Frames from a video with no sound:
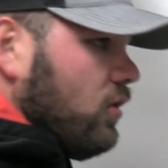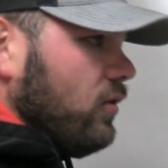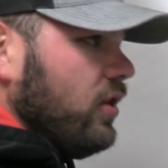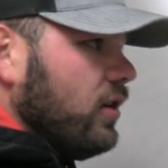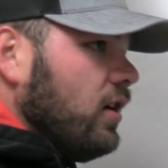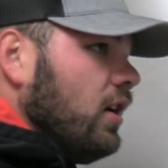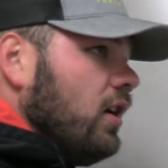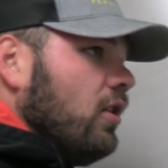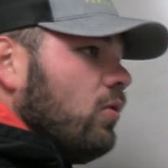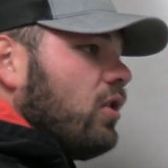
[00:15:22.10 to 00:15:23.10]
career.
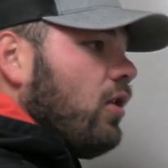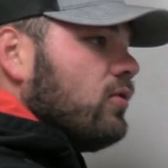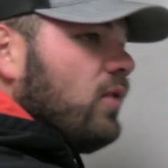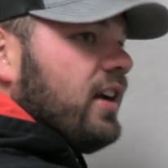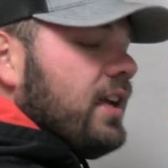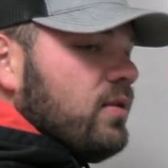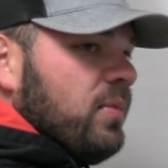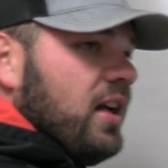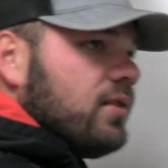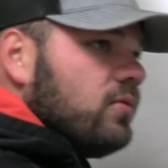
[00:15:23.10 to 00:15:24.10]
Well, coach, why can't we
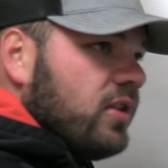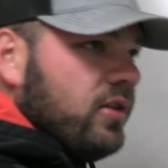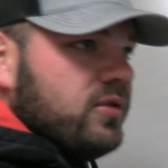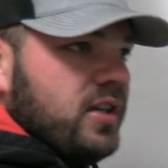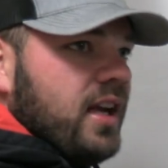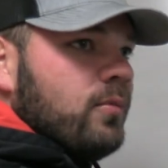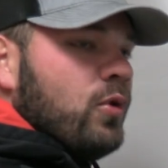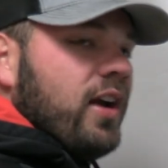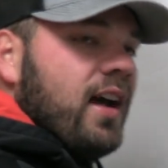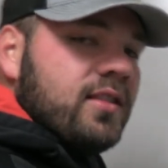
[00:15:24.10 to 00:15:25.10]
block them? Well, coach, you got
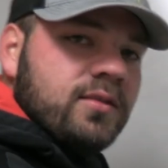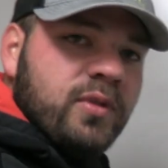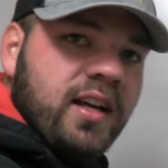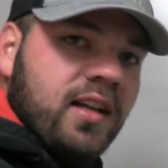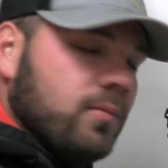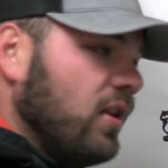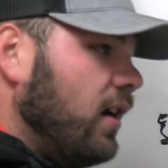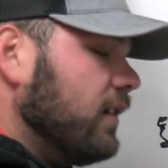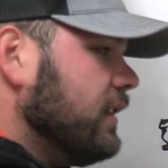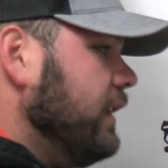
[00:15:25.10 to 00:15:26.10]
more guys than we got to
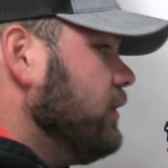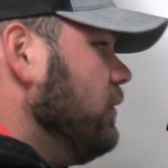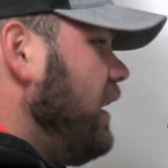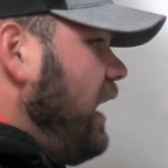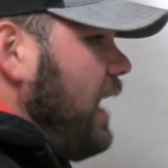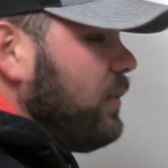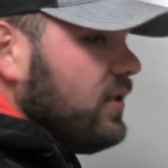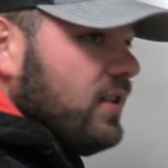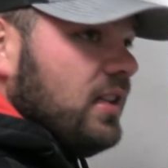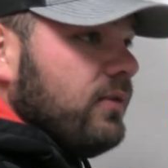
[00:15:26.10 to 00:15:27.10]
block. And so that
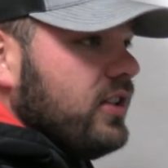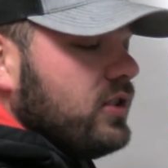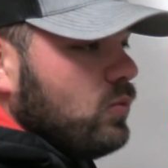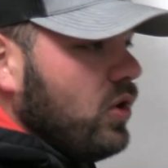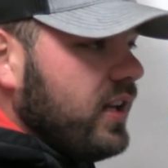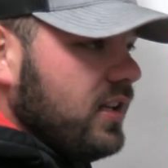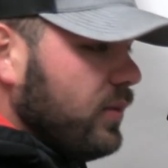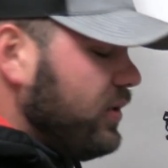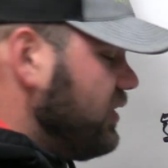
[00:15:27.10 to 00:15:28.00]
happens. And defenses want to end up in a